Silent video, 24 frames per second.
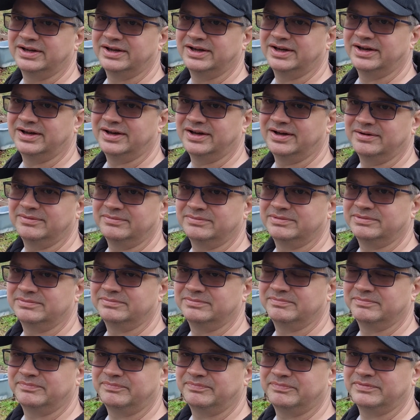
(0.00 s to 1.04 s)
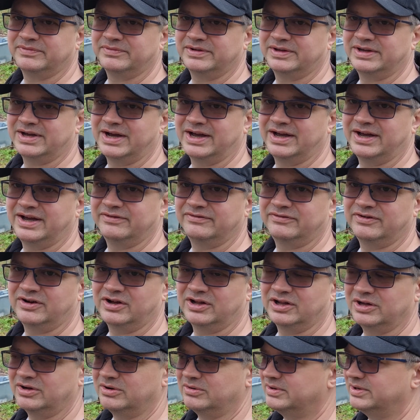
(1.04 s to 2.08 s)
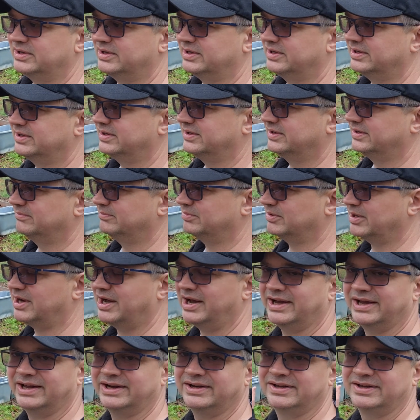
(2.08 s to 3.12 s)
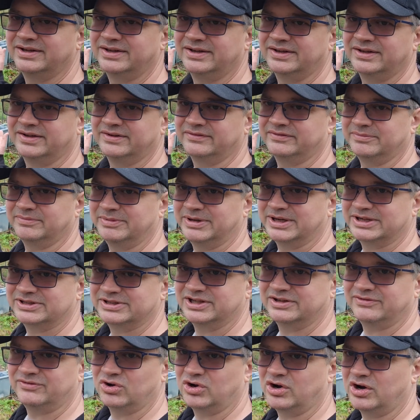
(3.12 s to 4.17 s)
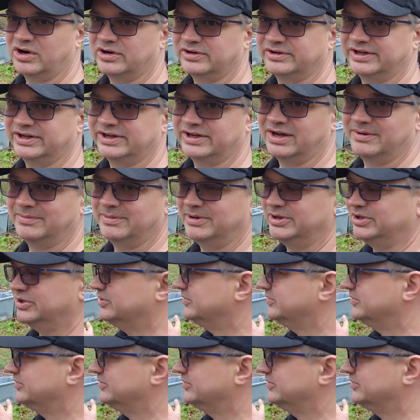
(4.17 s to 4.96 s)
guy I follow, Brian, from Next Level Gardening. I'm going to